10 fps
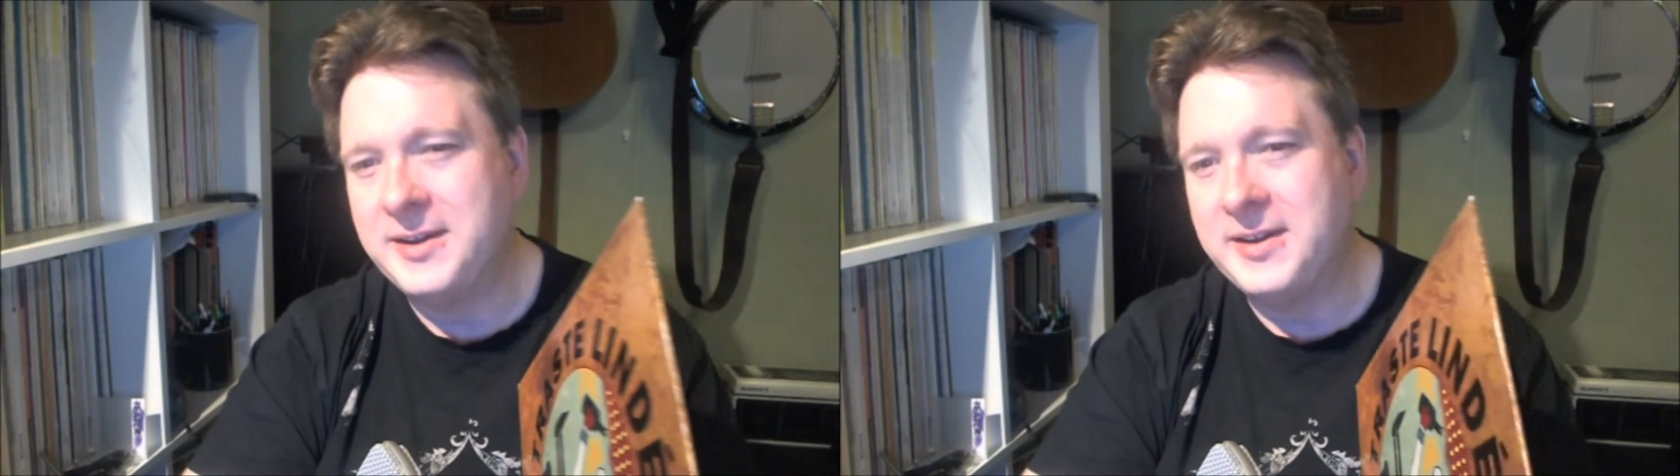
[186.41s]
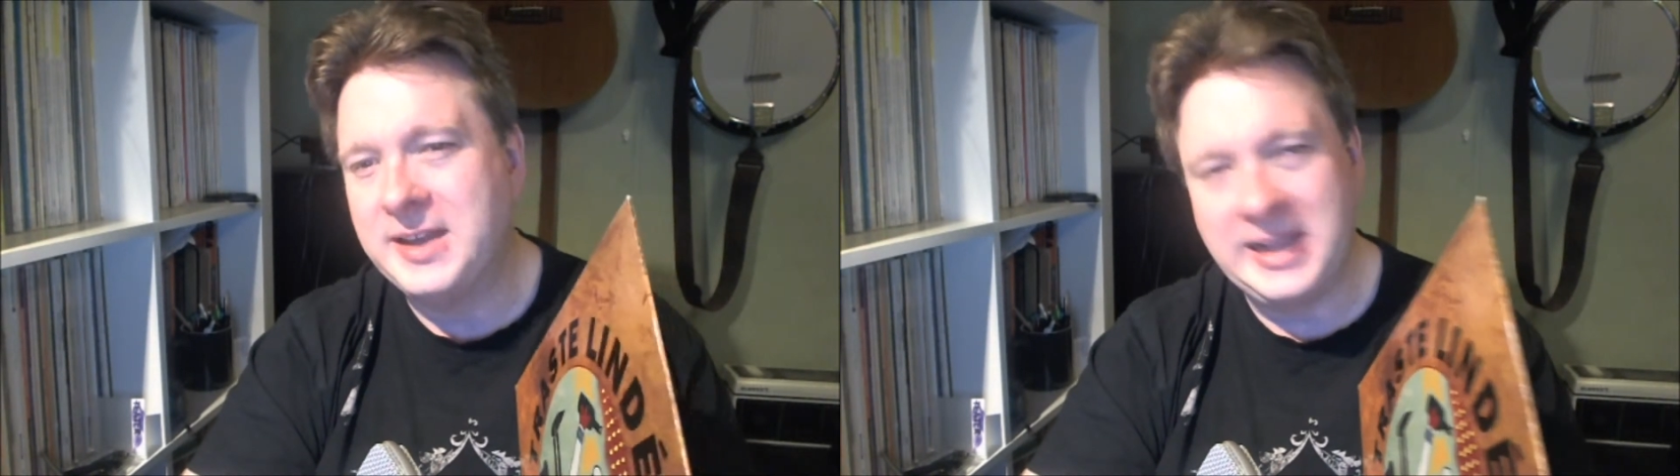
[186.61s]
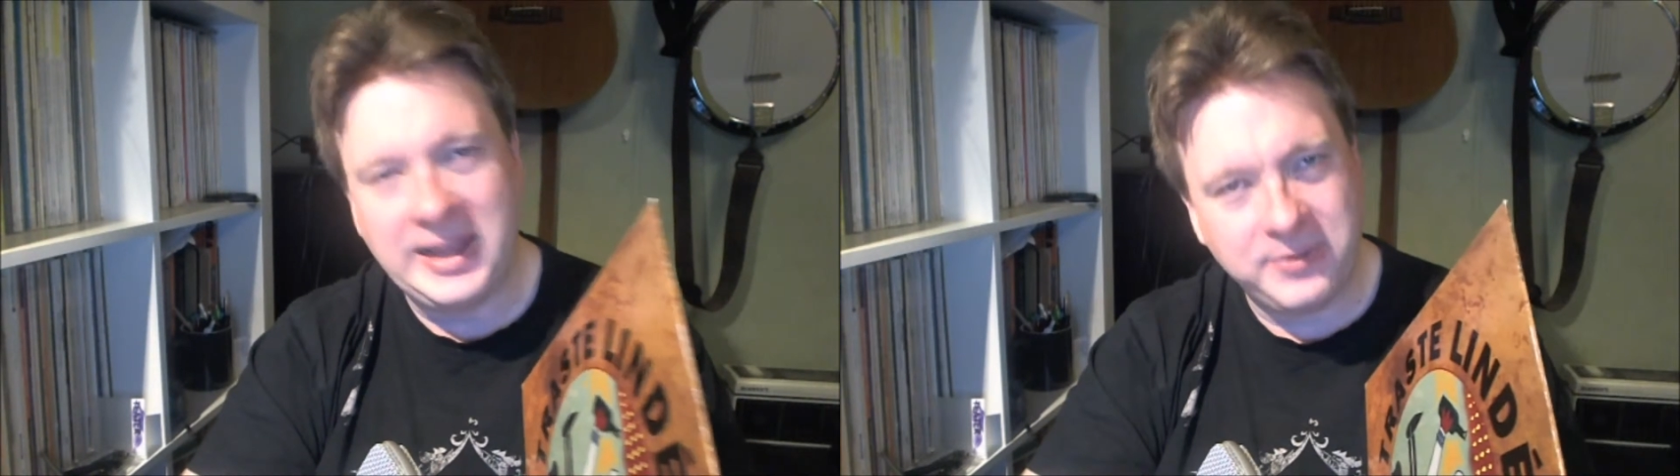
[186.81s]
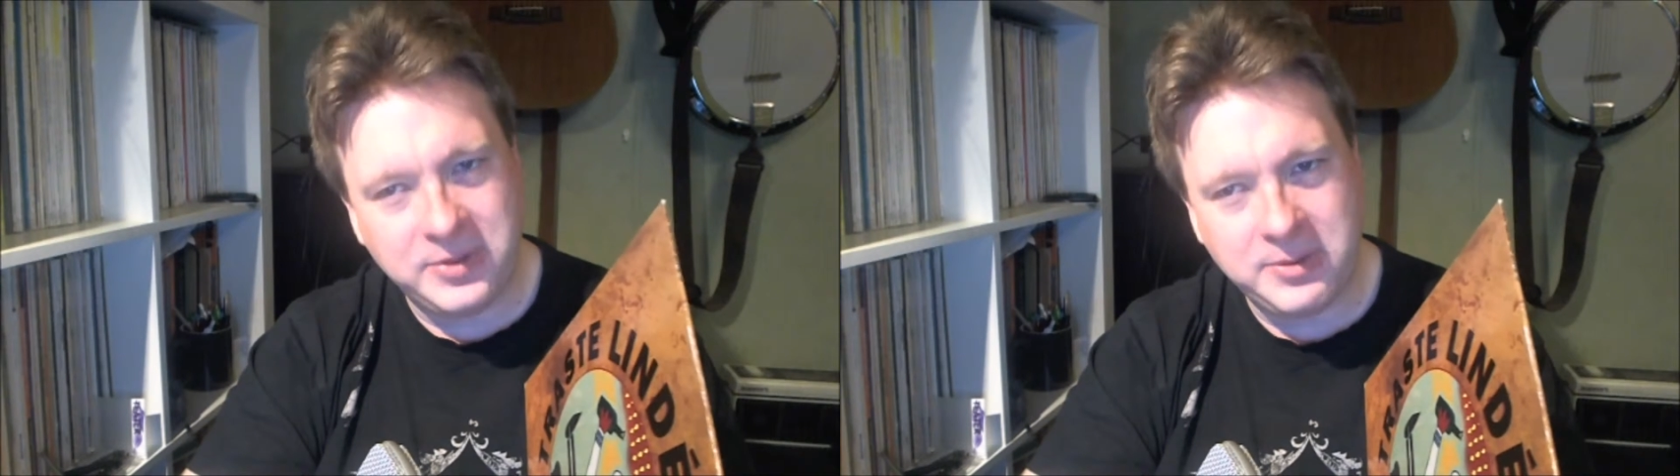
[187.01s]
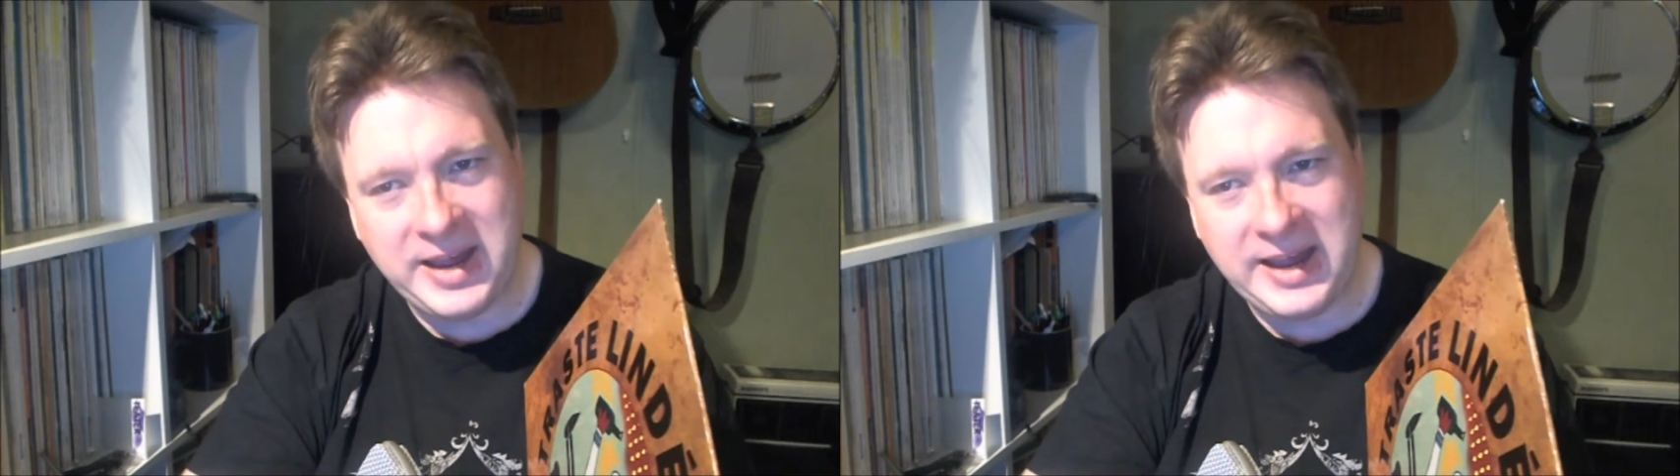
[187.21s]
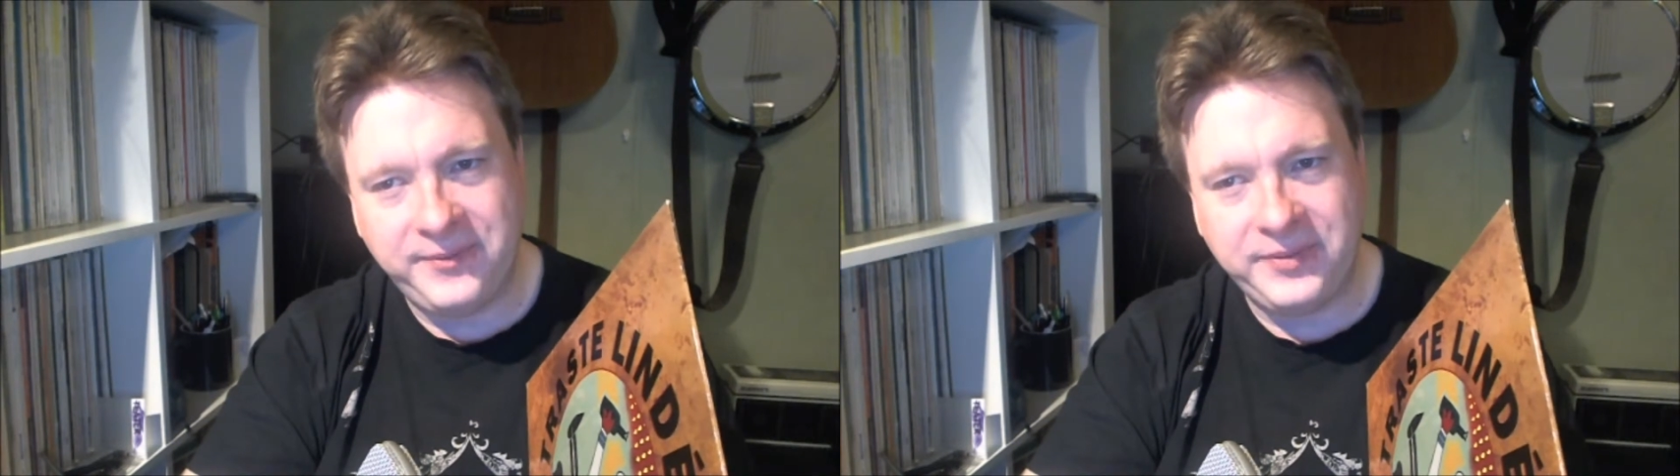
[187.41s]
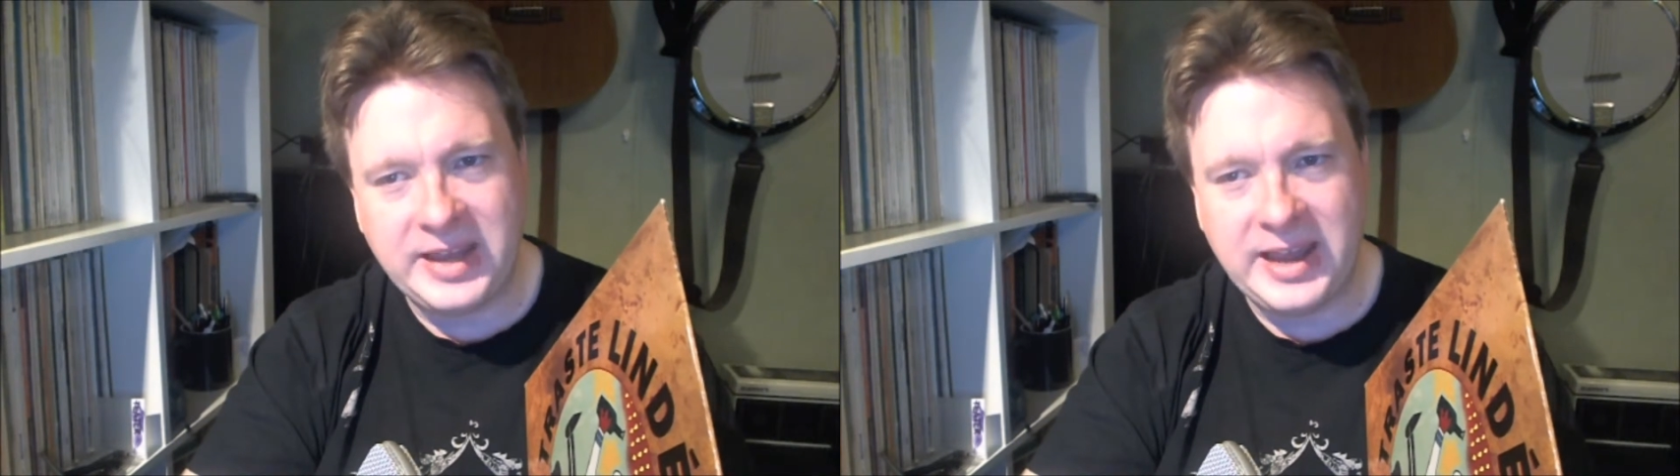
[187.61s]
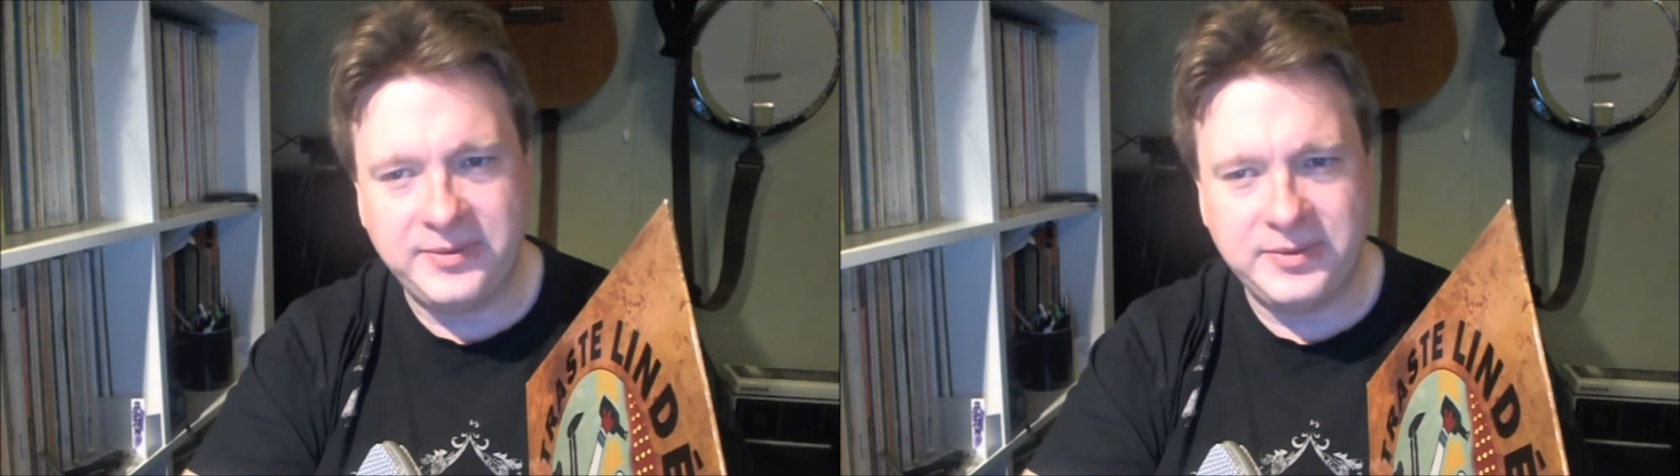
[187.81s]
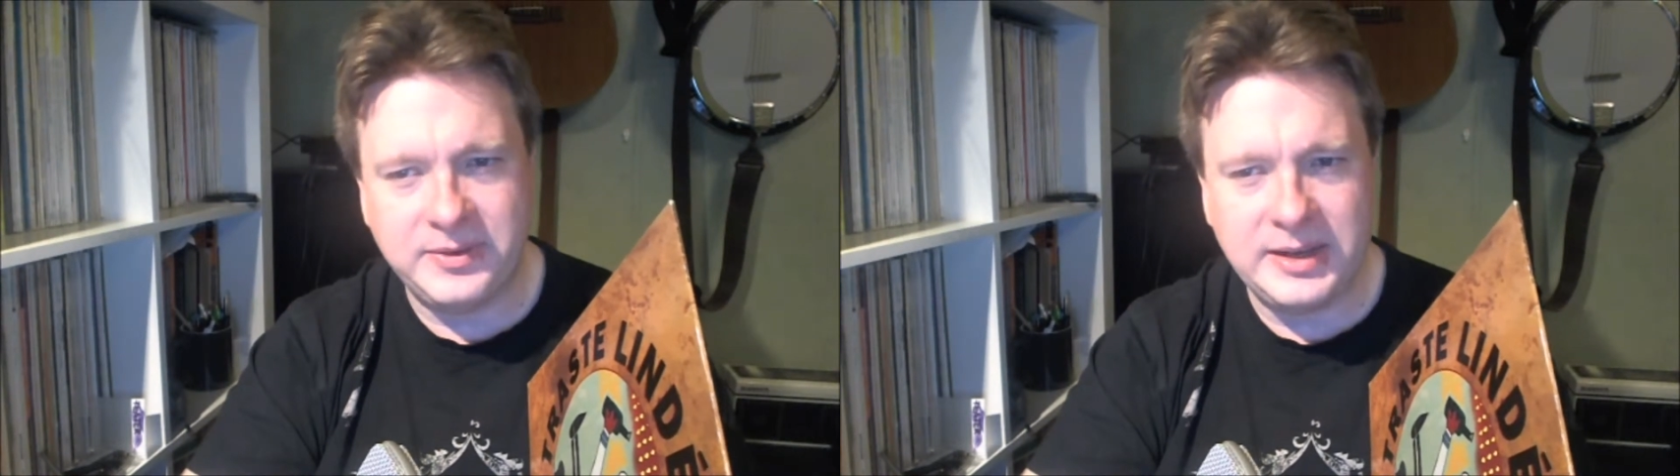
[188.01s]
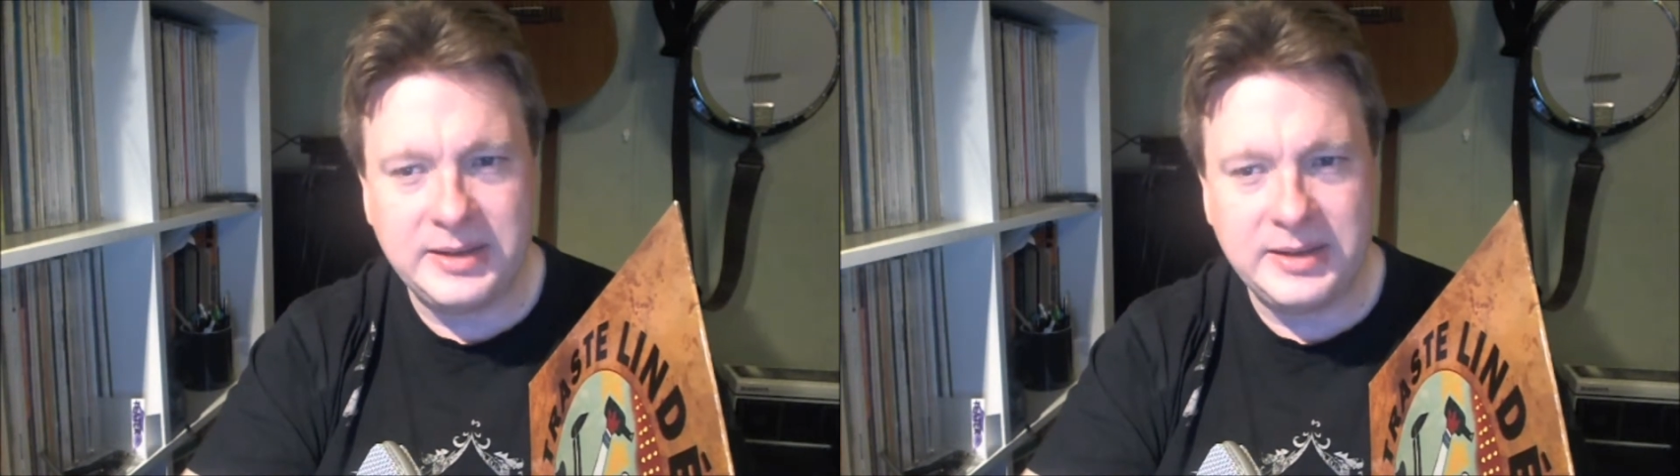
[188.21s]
He left the band, and